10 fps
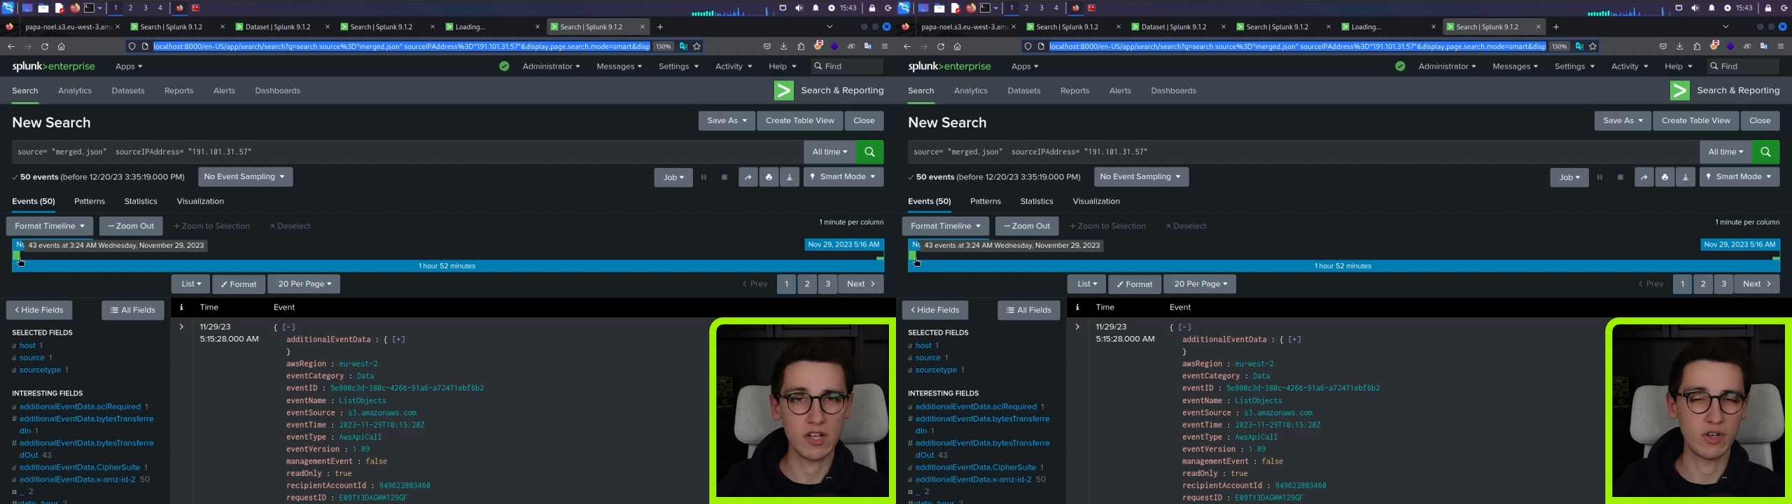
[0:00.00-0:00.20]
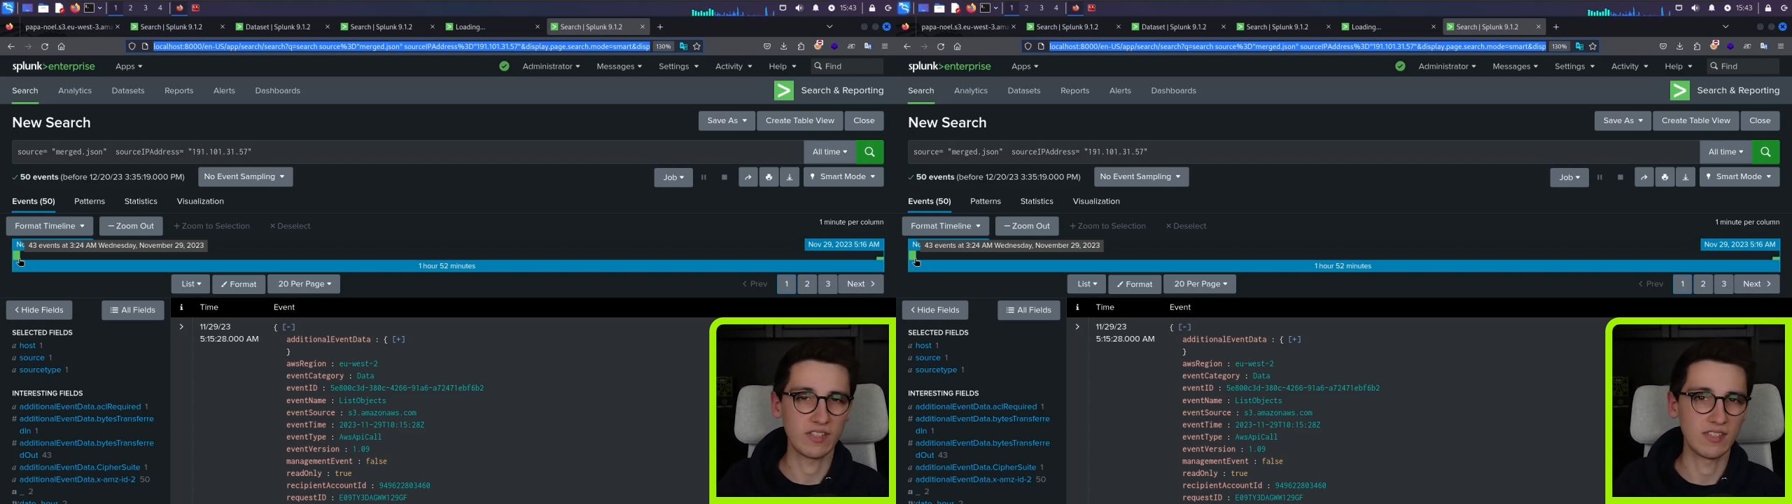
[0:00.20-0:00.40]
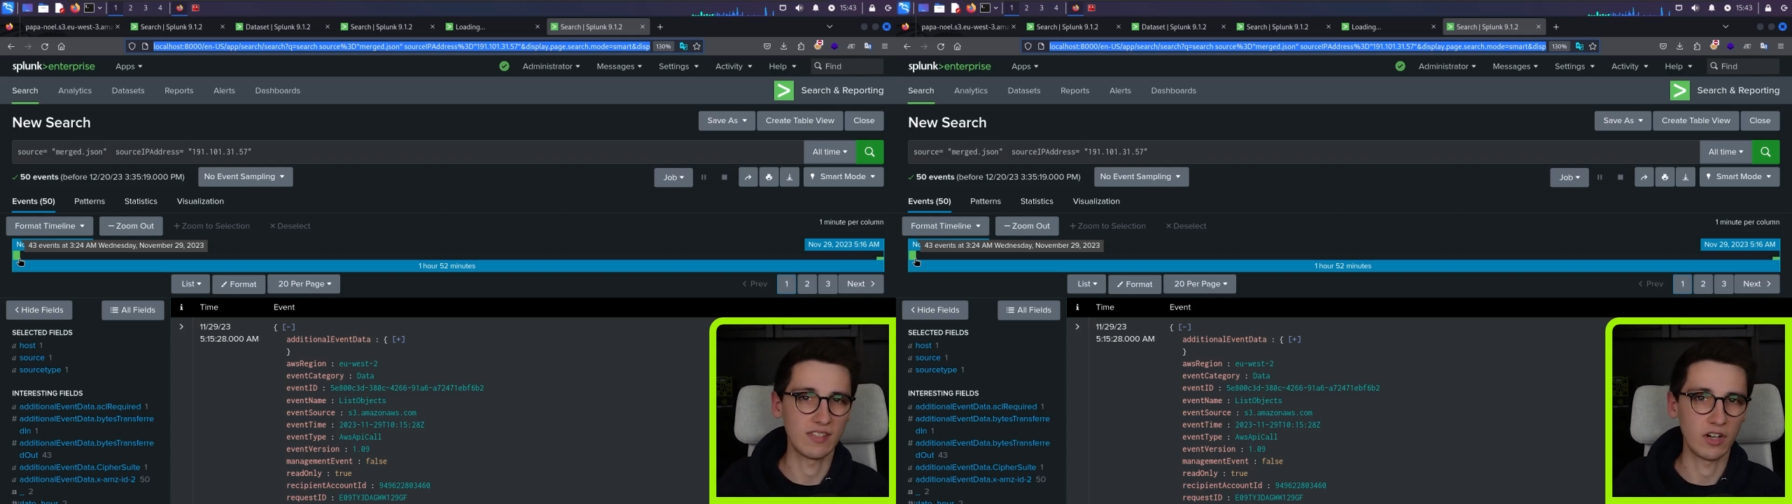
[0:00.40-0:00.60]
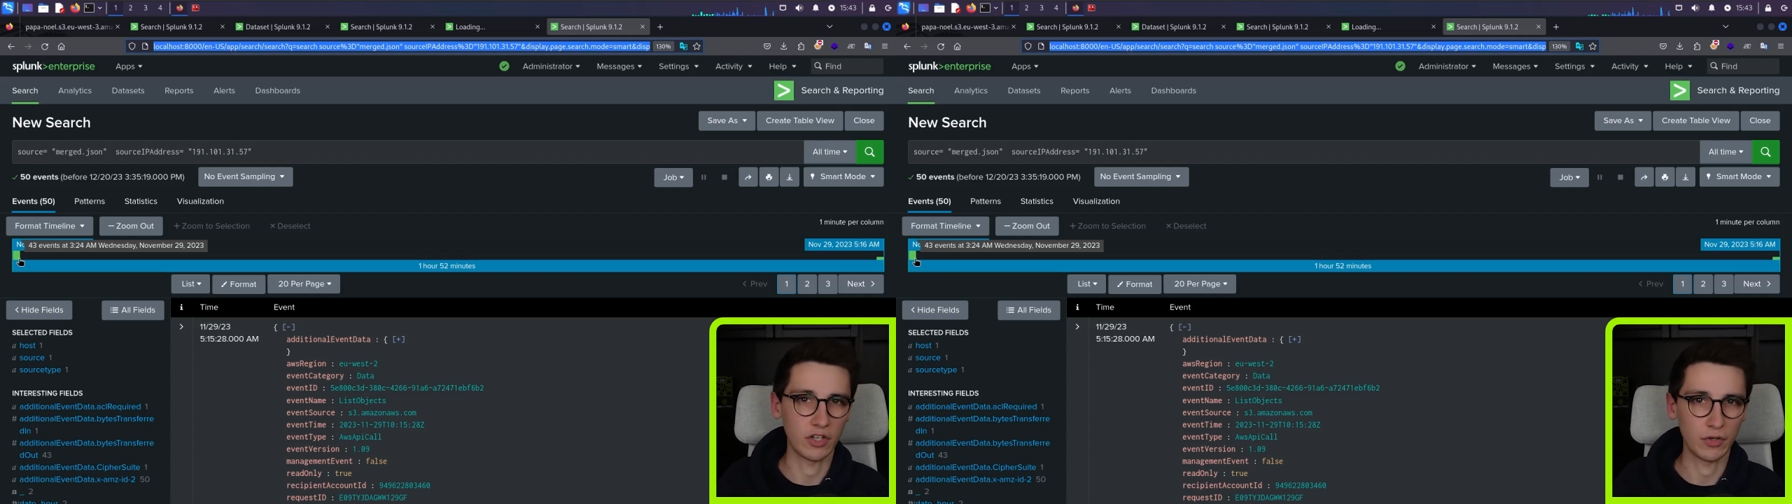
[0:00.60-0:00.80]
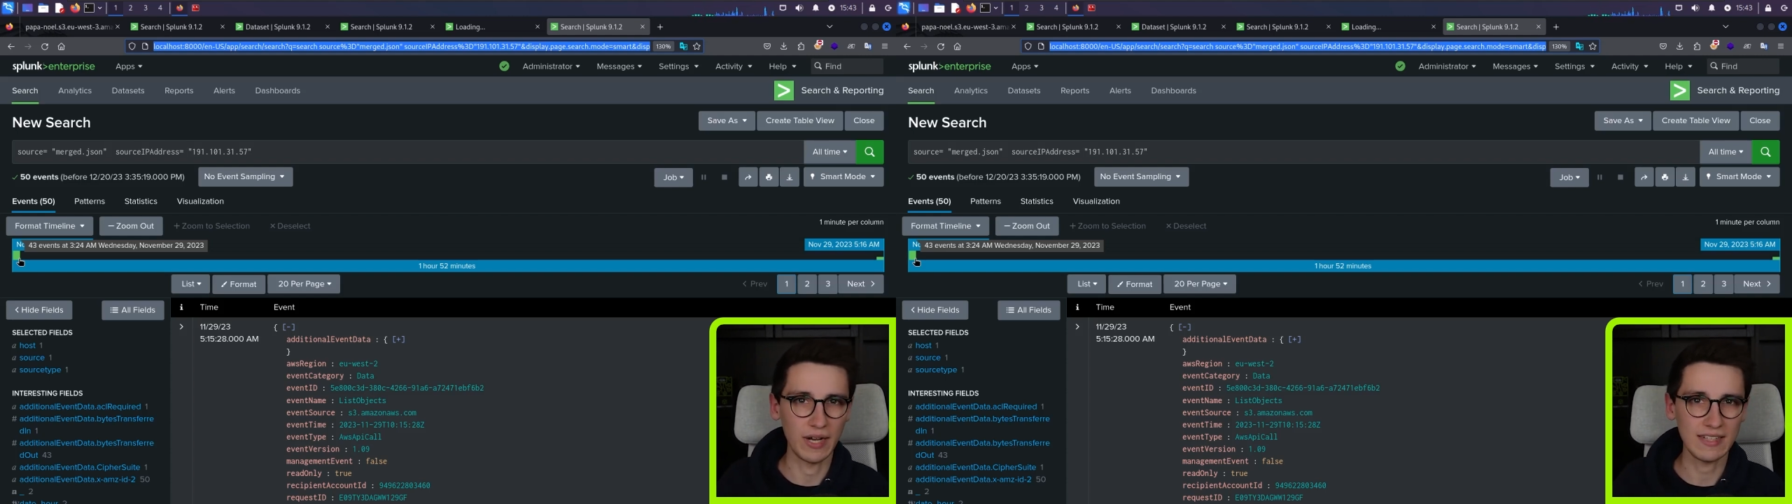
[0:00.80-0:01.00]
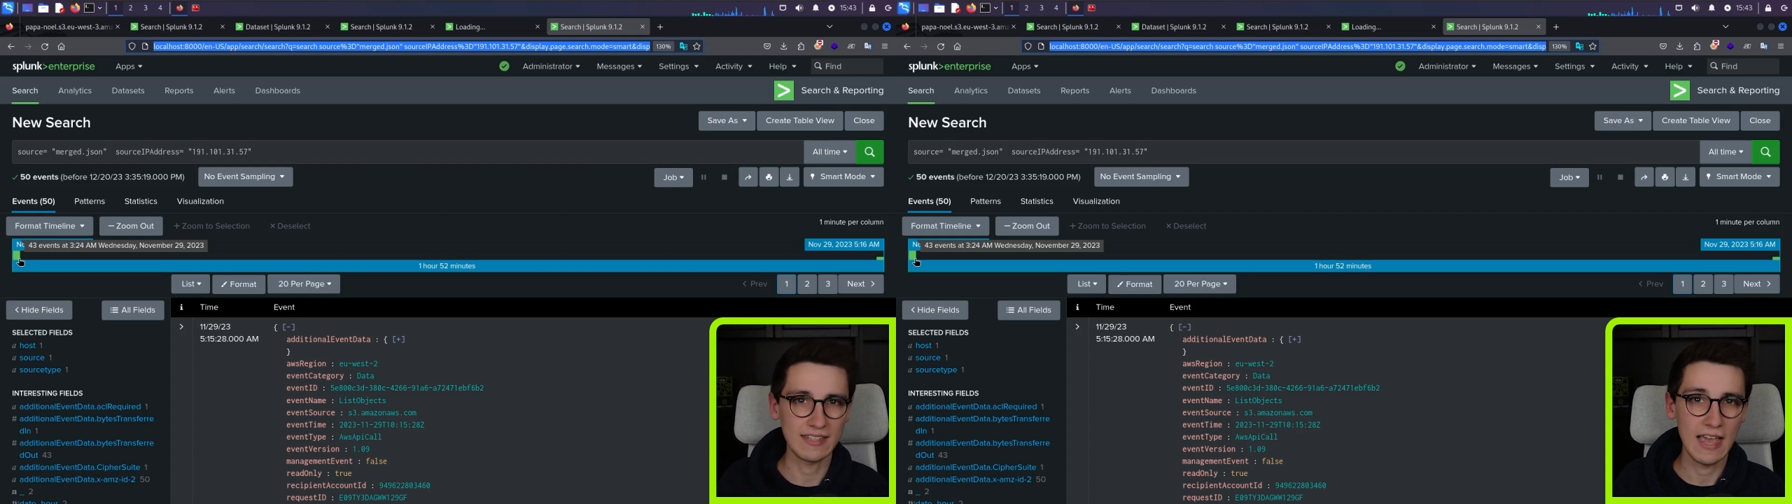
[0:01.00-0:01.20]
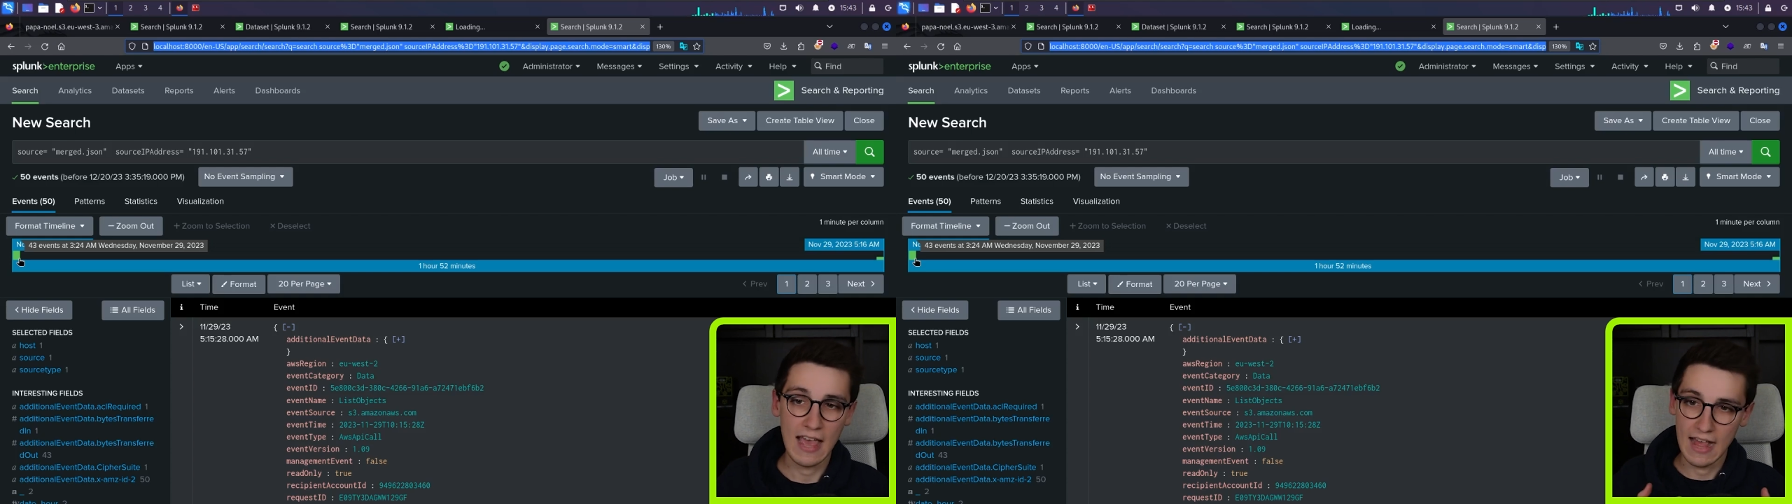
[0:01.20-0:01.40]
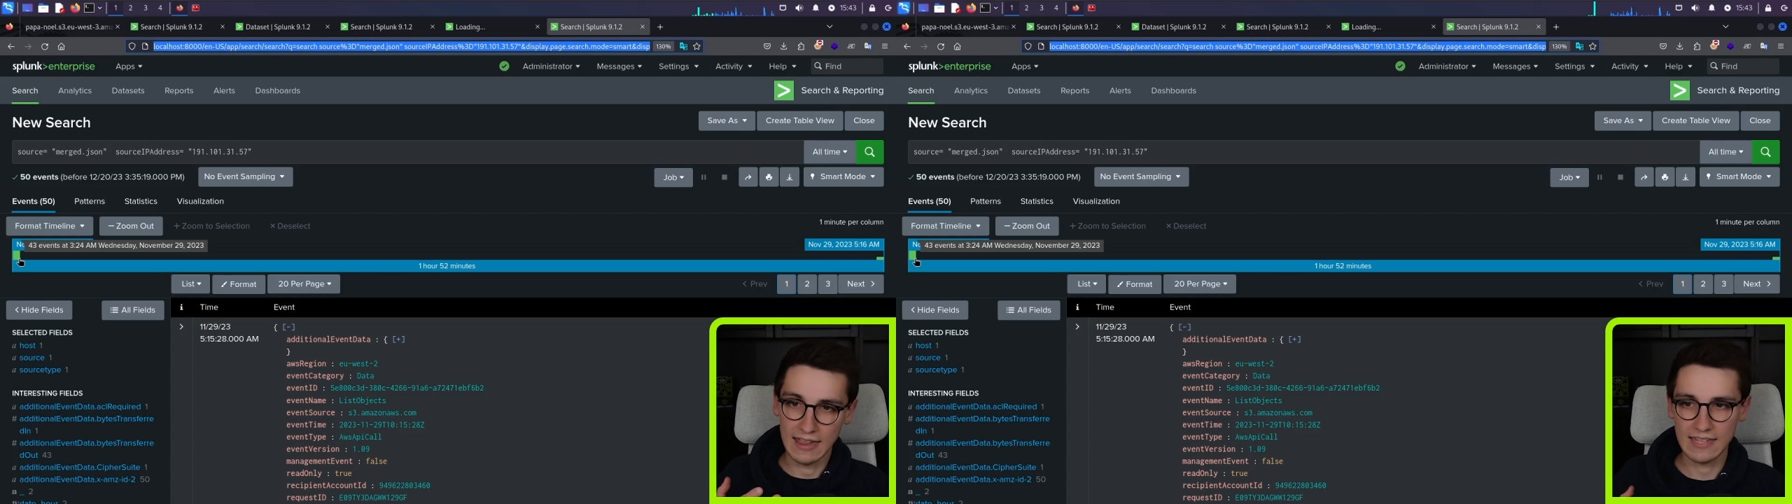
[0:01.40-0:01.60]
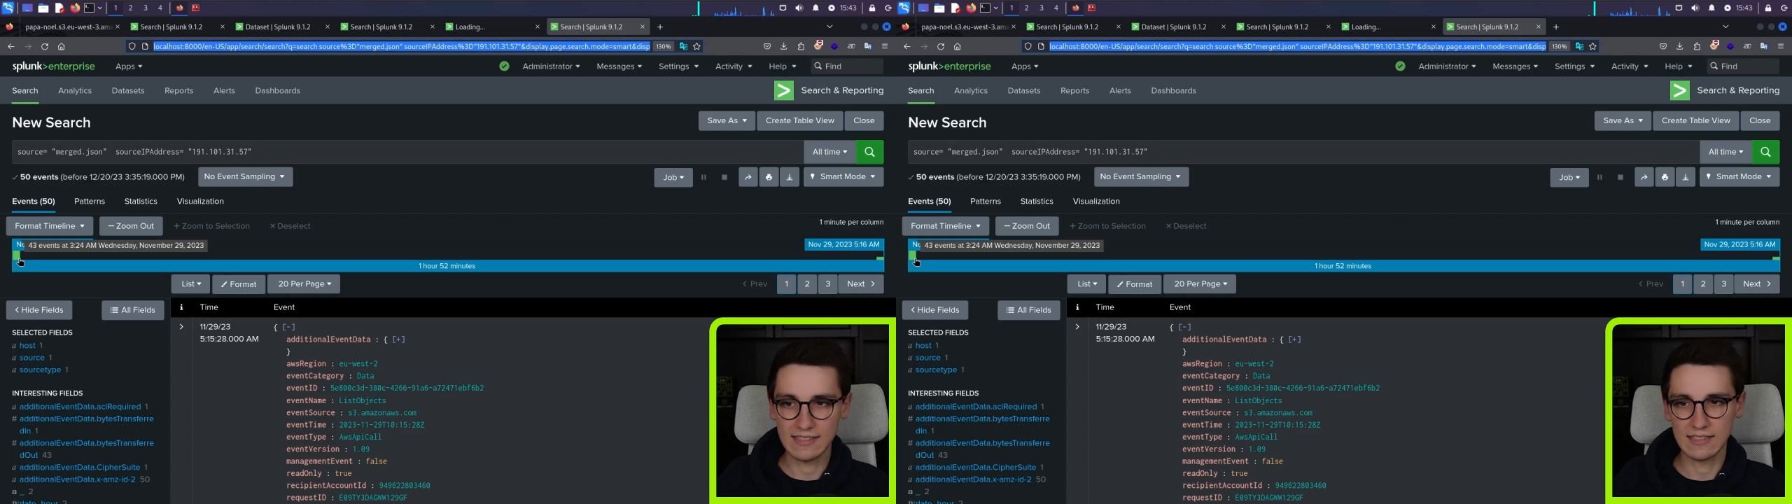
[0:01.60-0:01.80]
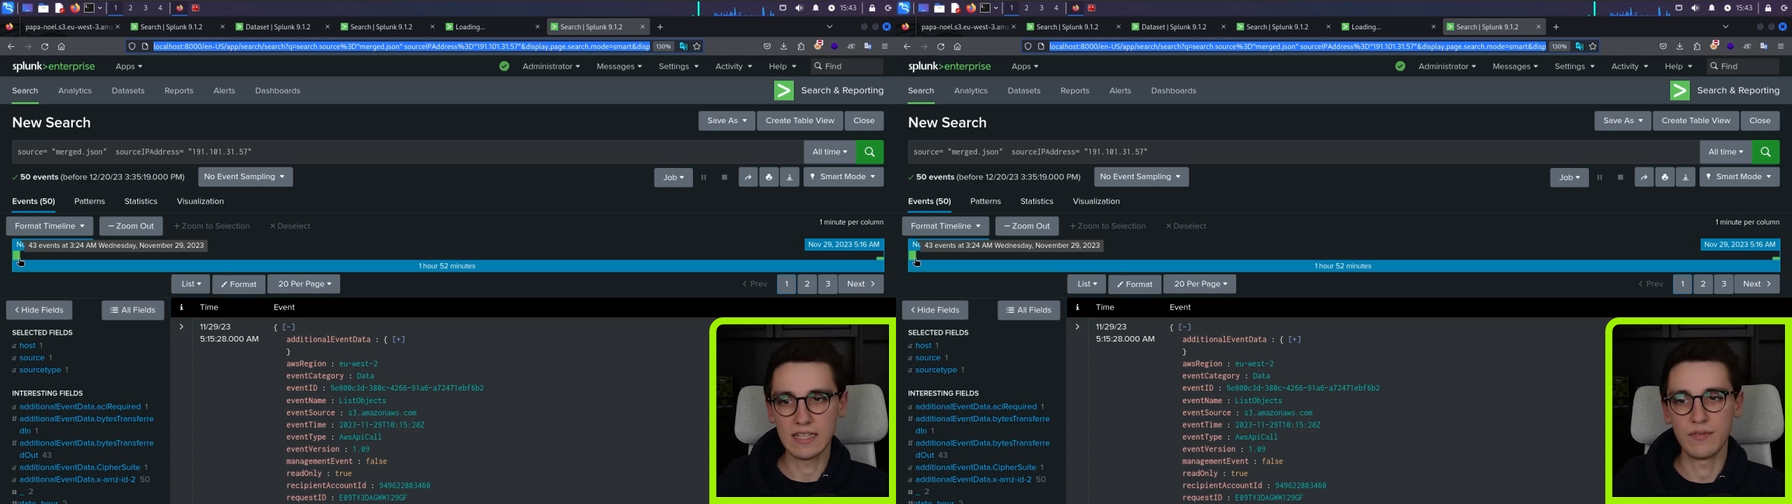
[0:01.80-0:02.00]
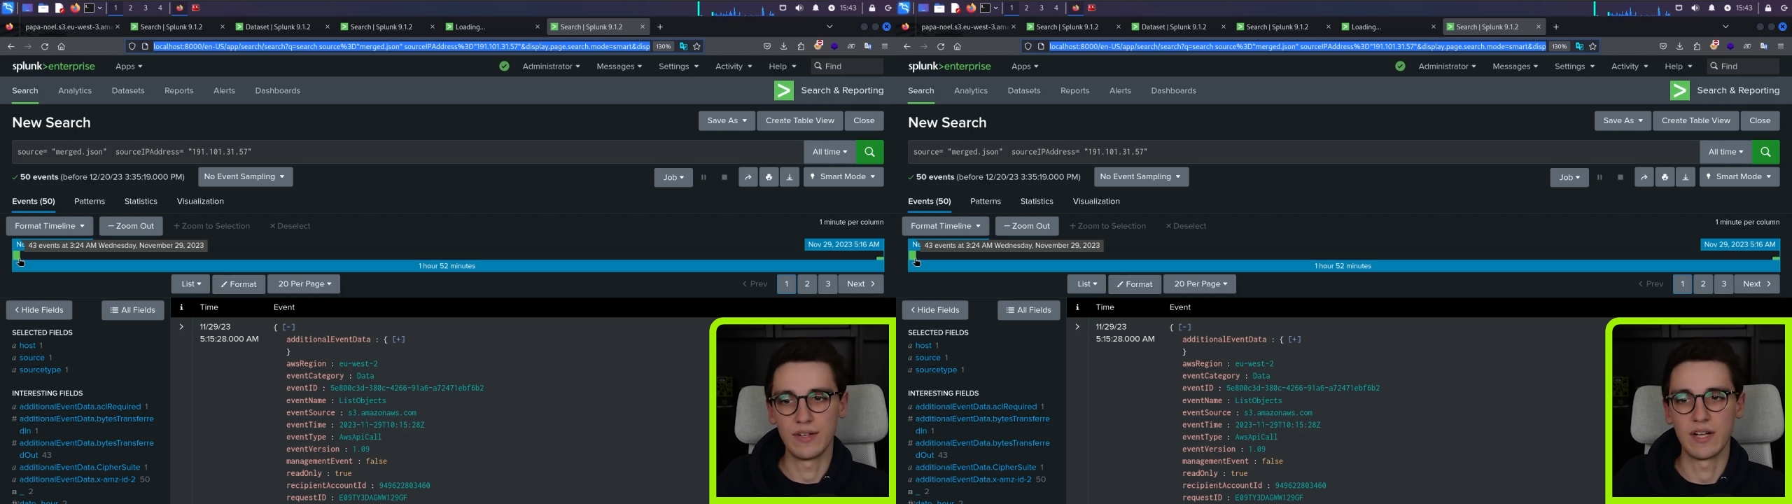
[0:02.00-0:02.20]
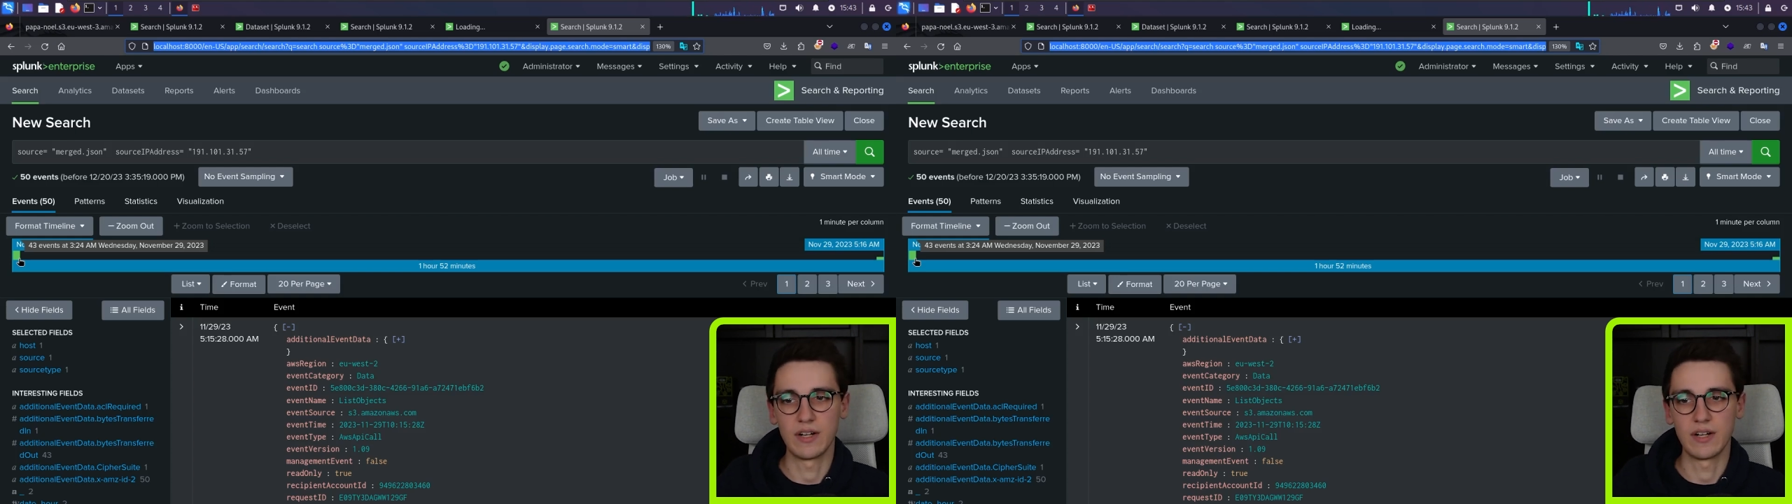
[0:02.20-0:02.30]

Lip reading: addresses that are correct, let's see if